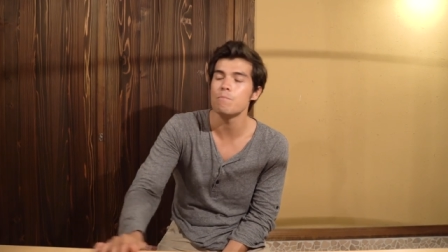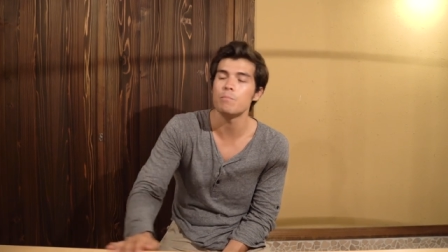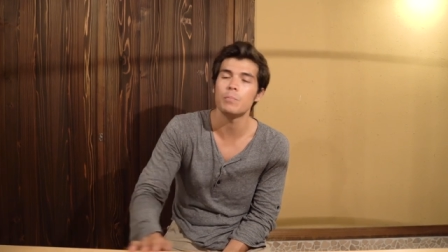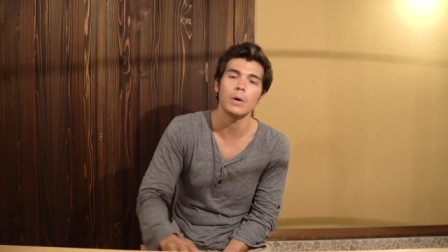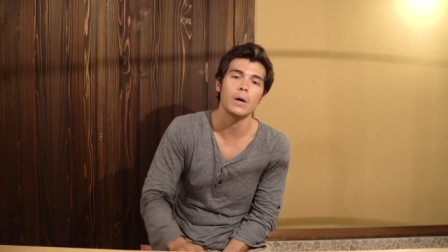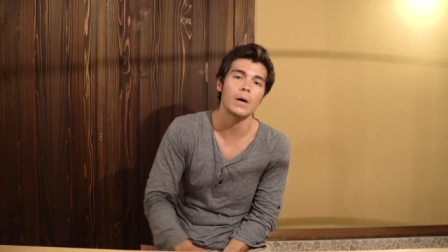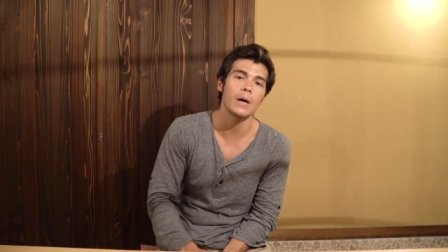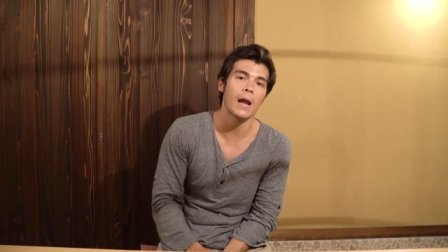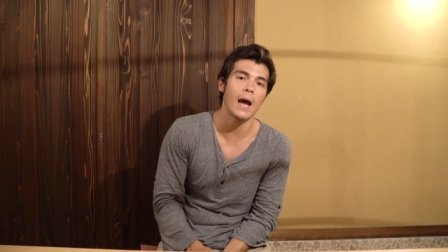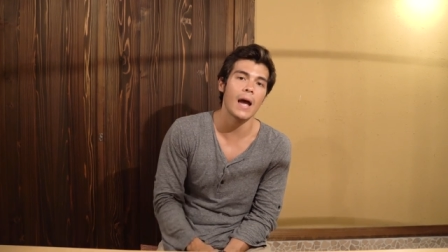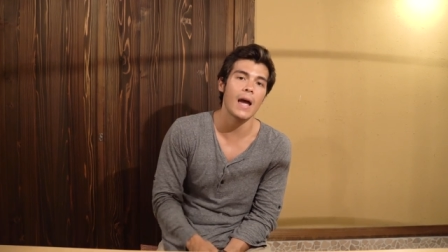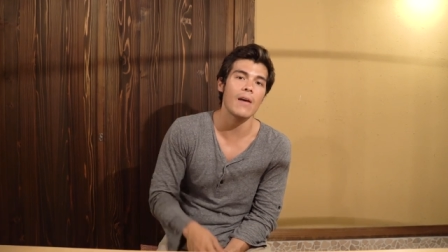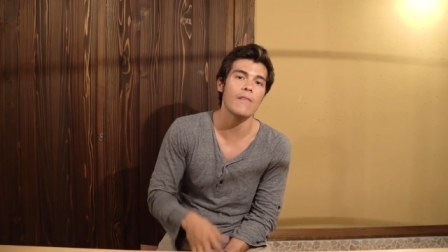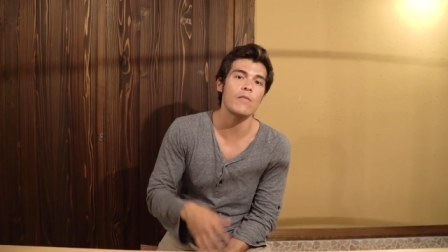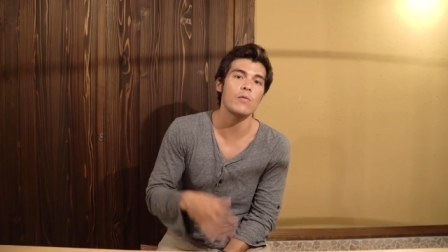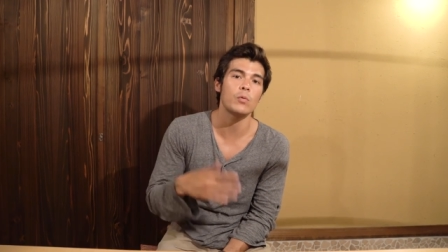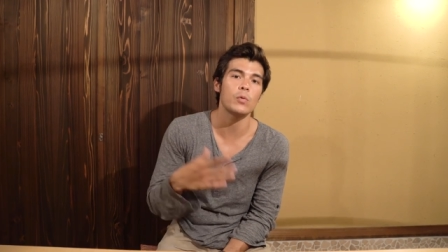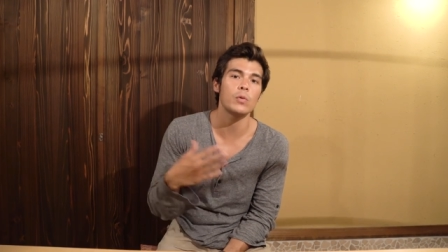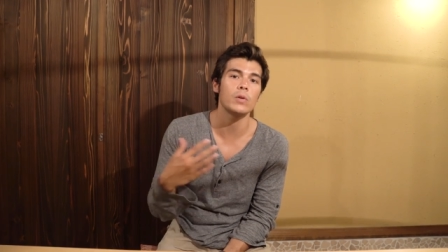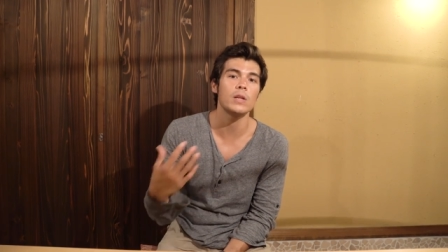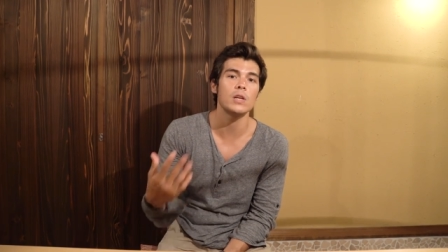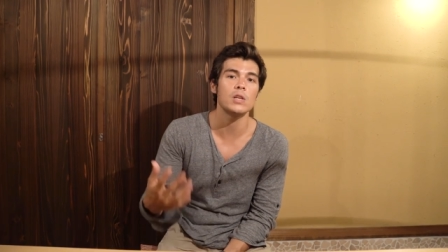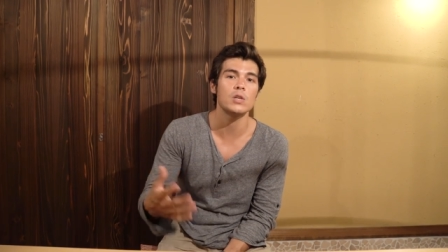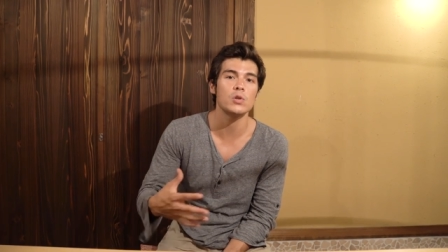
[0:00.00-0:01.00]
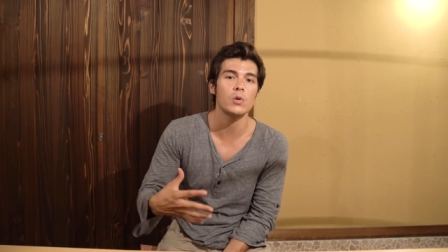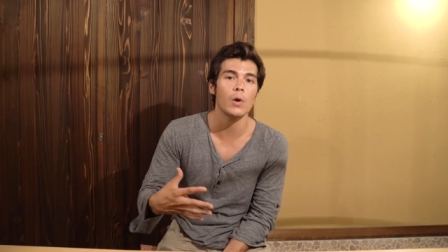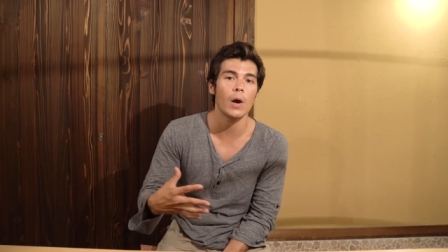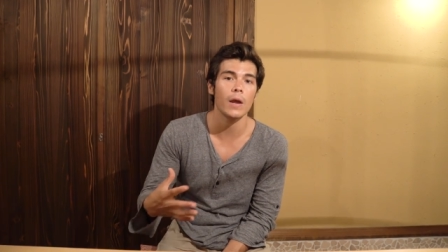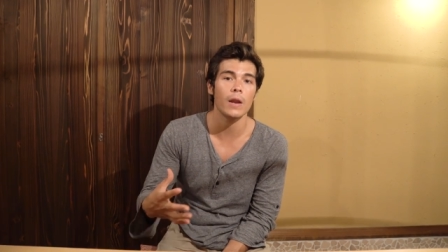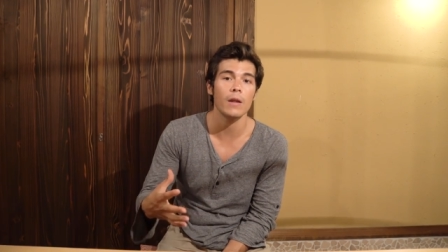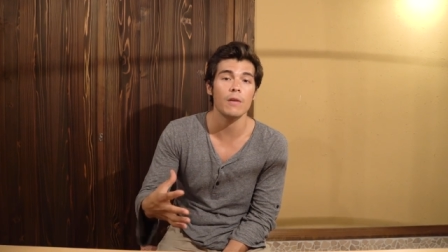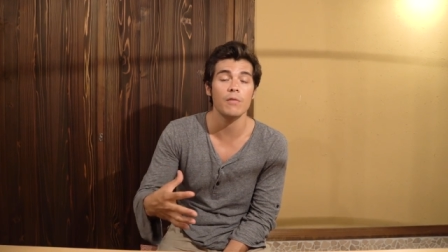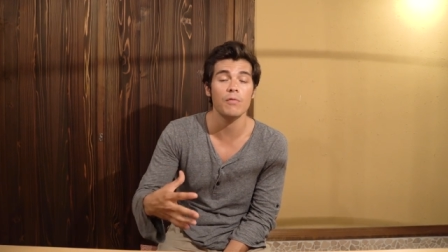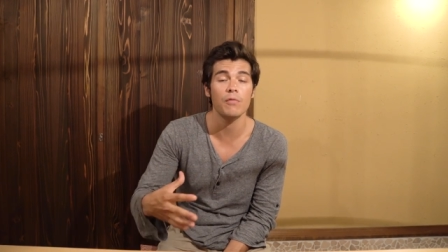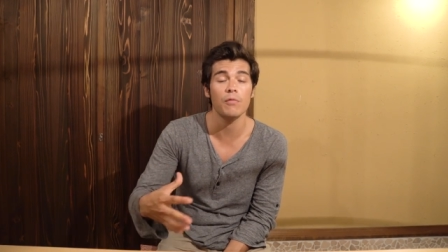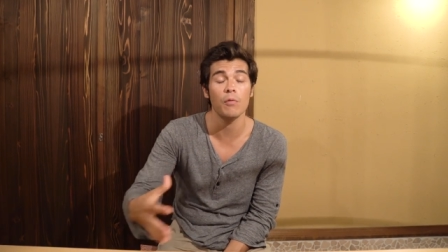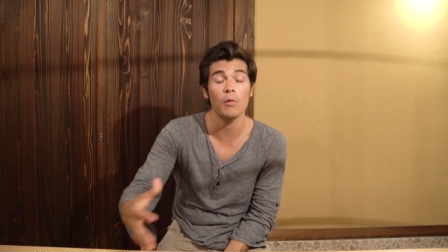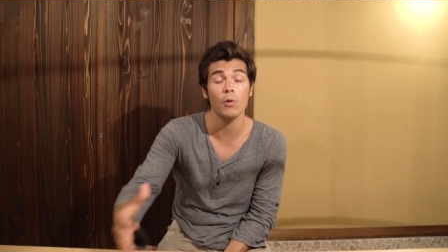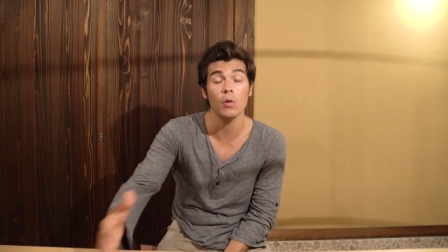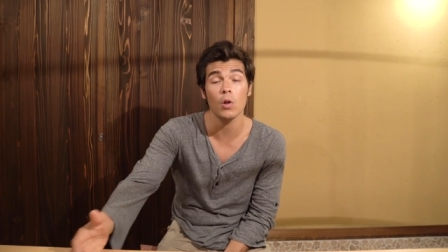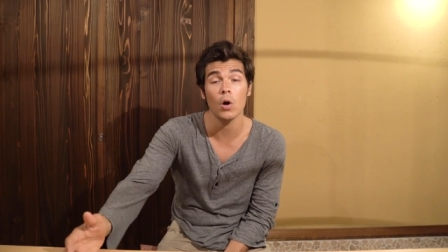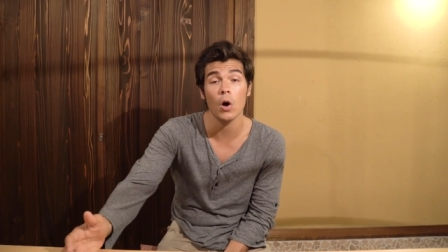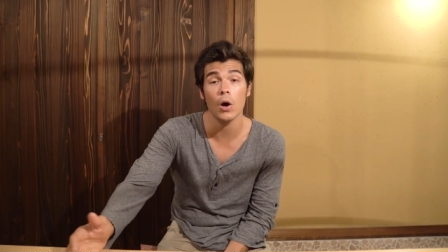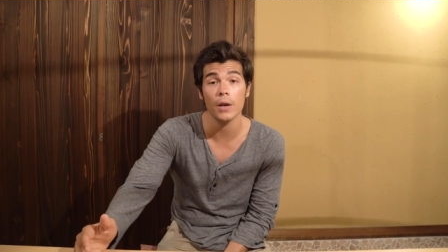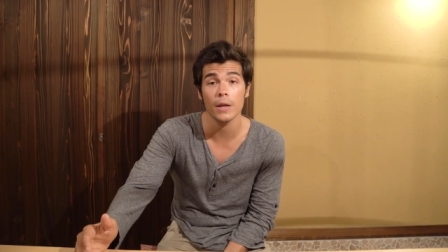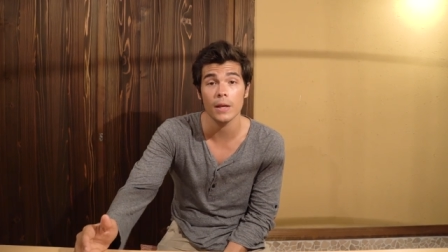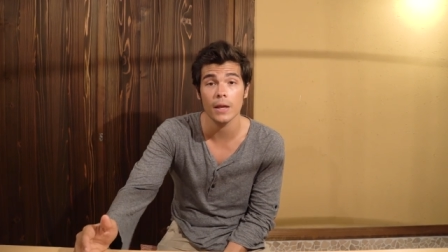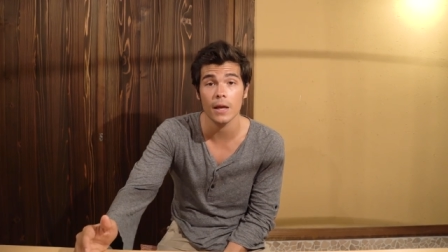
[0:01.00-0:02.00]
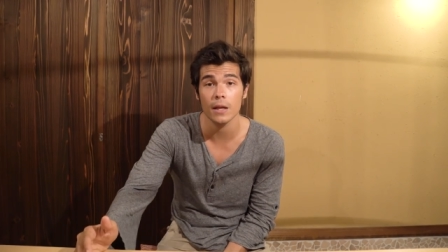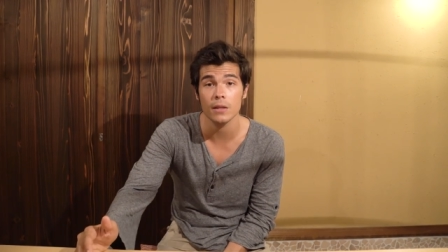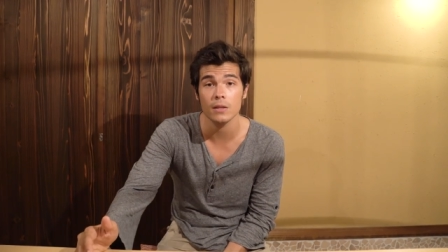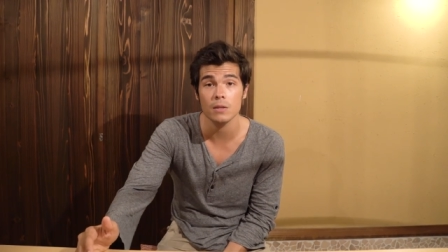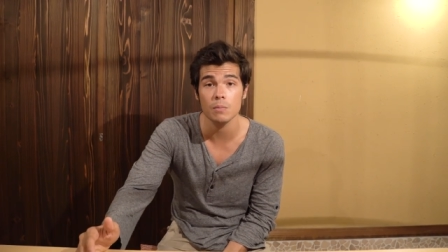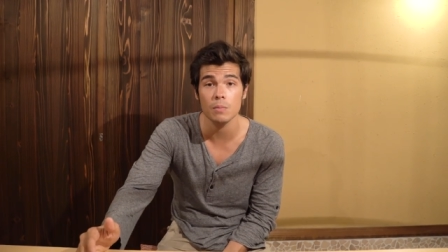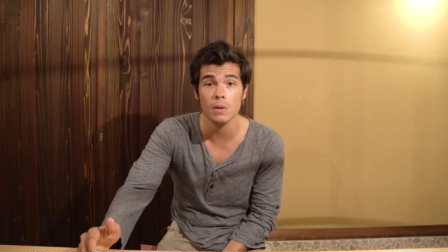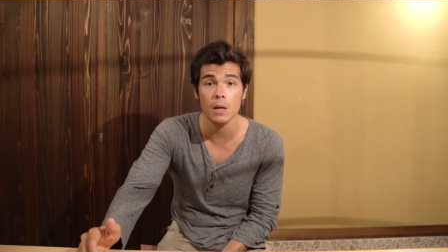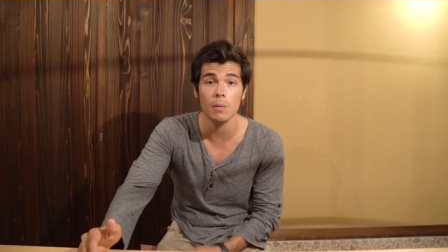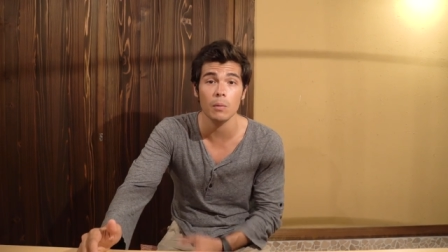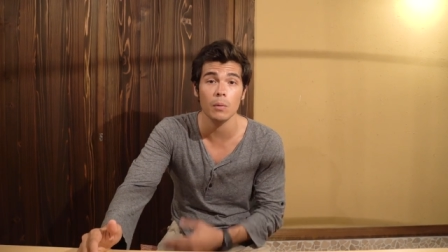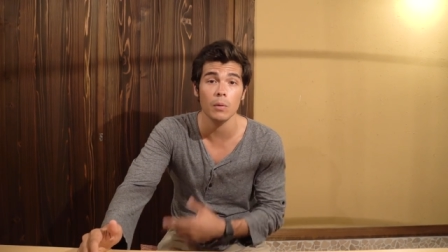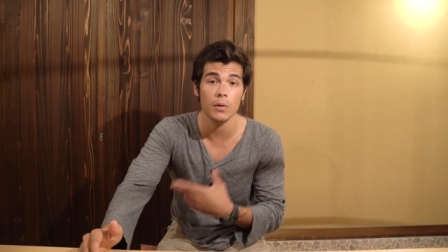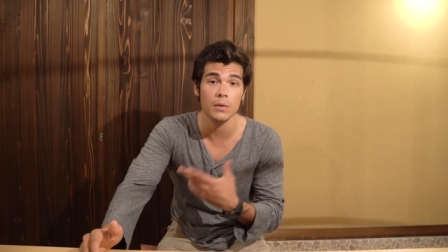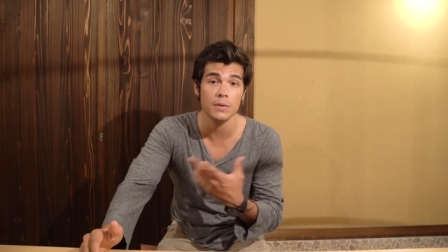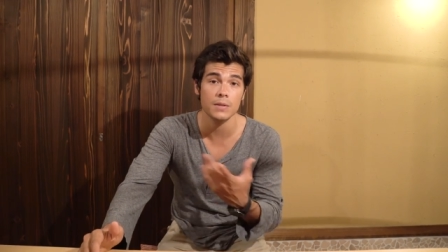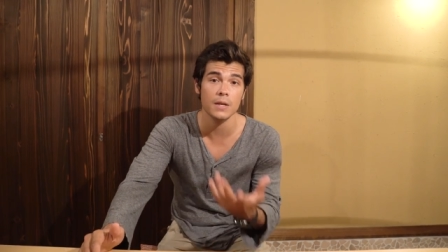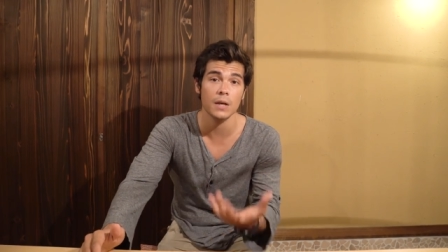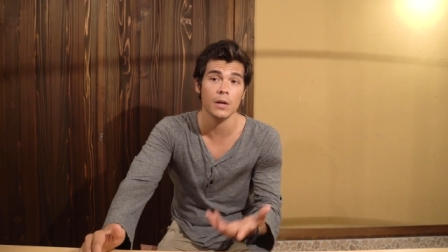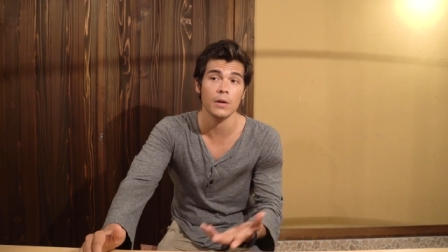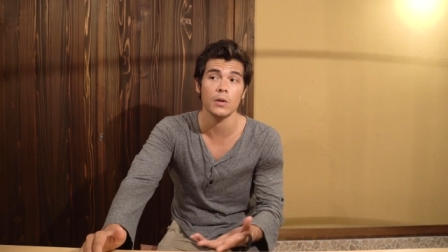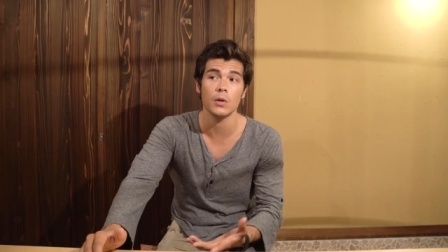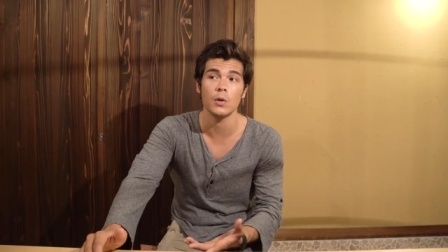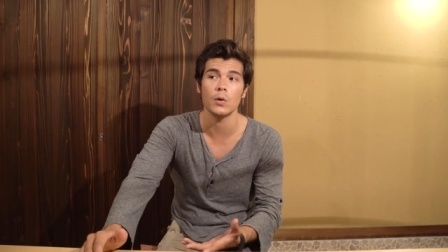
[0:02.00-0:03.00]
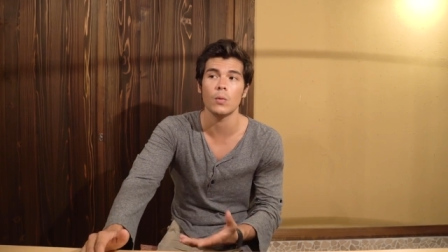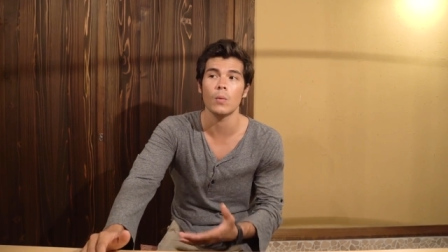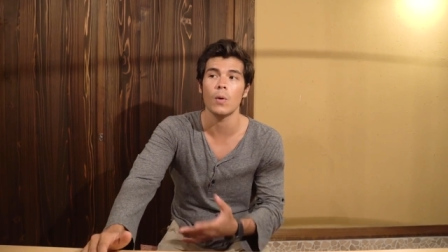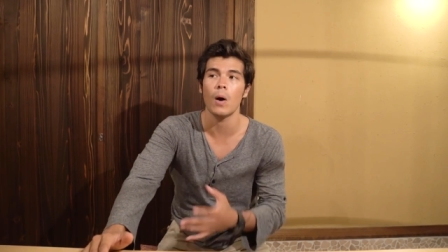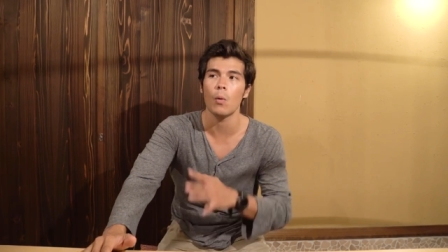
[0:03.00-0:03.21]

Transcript: but I haven't really tried it full on yet to be able to tell you.